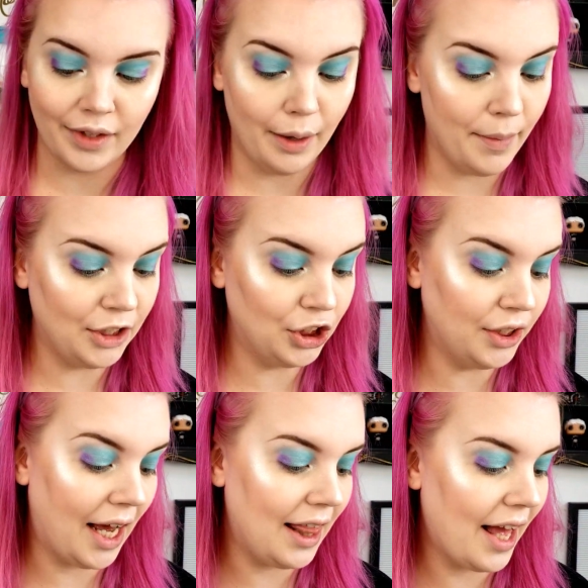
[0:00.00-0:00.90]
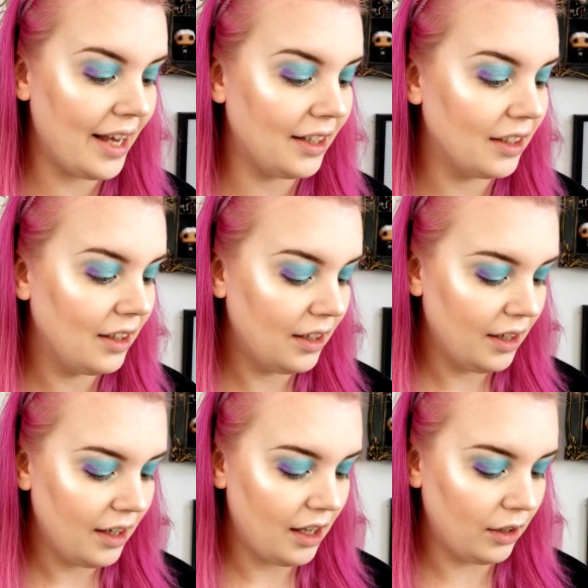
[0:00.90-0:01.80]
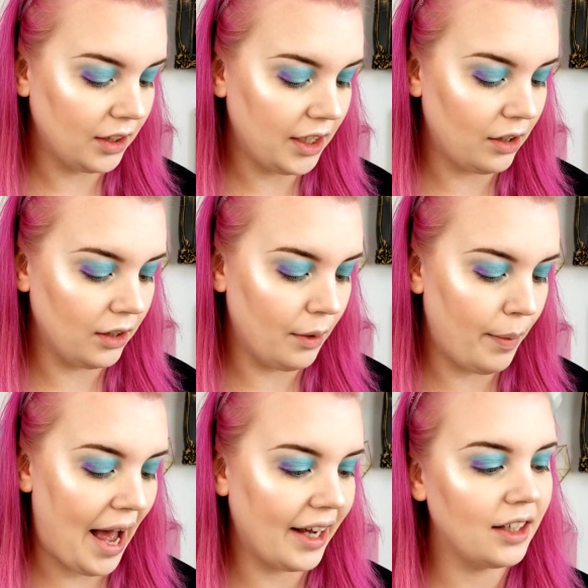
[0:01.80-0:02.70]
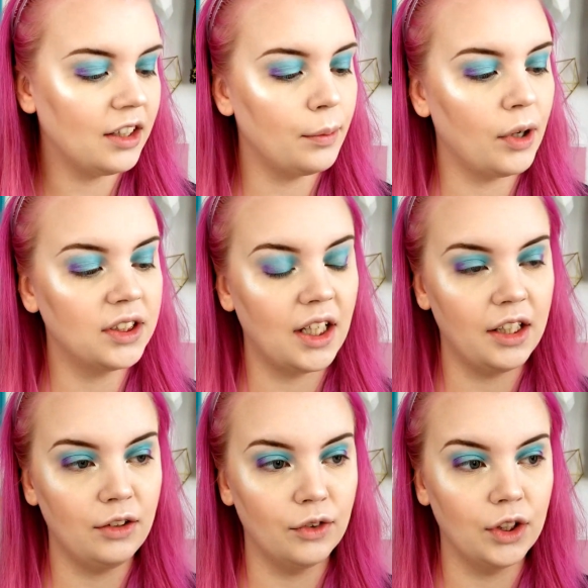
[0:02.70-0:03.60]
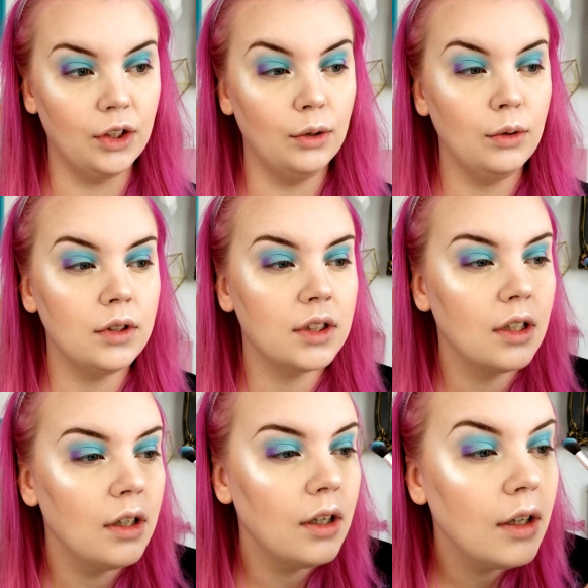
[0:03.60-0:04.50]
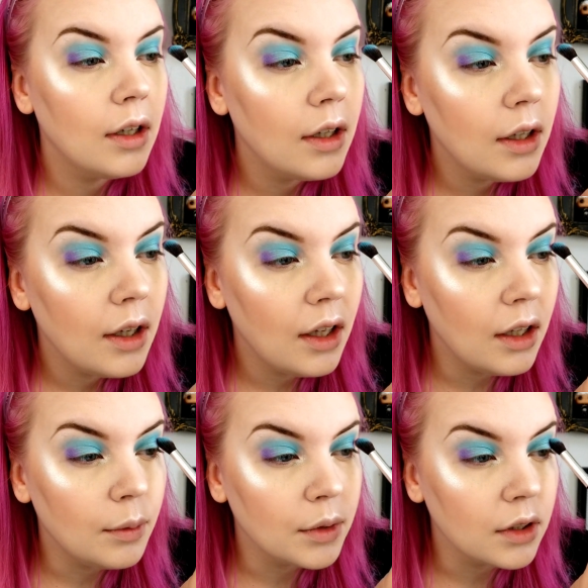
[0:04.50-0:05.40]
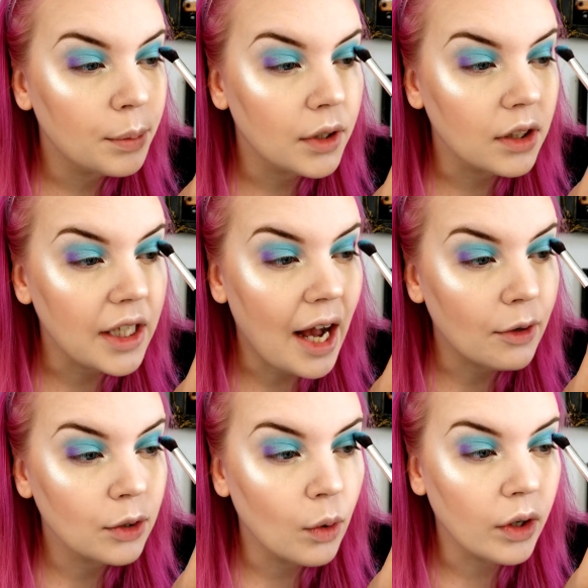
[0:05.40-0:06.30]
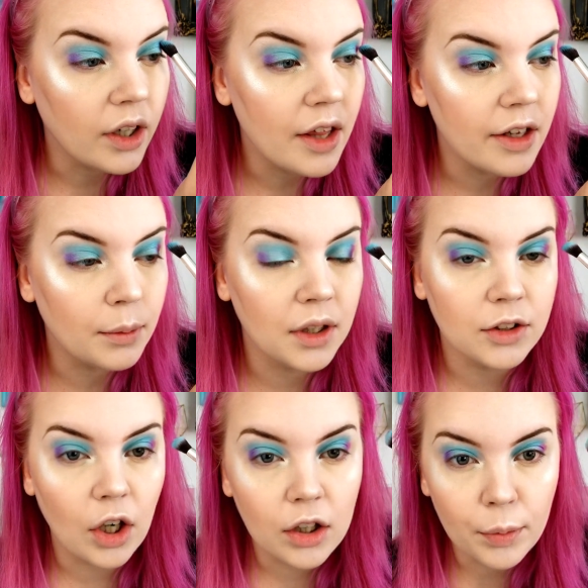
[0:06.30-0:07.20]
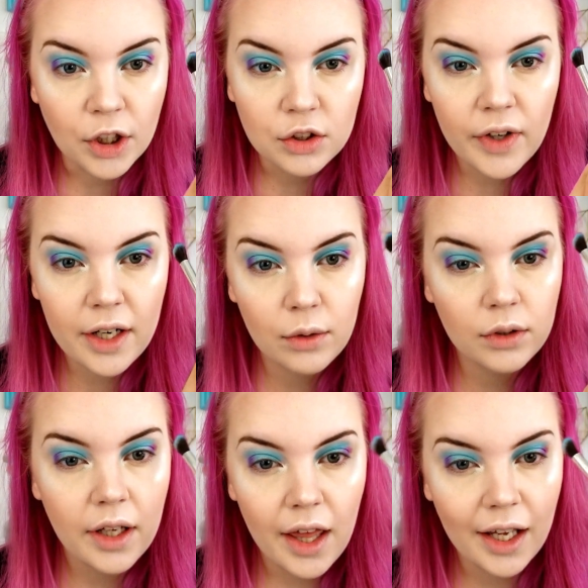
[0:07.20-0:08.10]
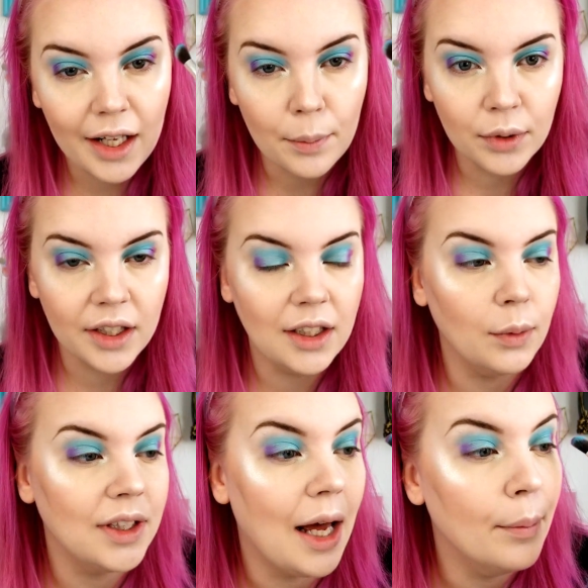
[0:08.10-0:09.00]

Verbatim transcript: mentioned I like. I'm going to take it on the back end of the brush that I didn't really use. And I'm going to put it on the outer corner, and then I'm going to turn the brush around and kind of blend it with that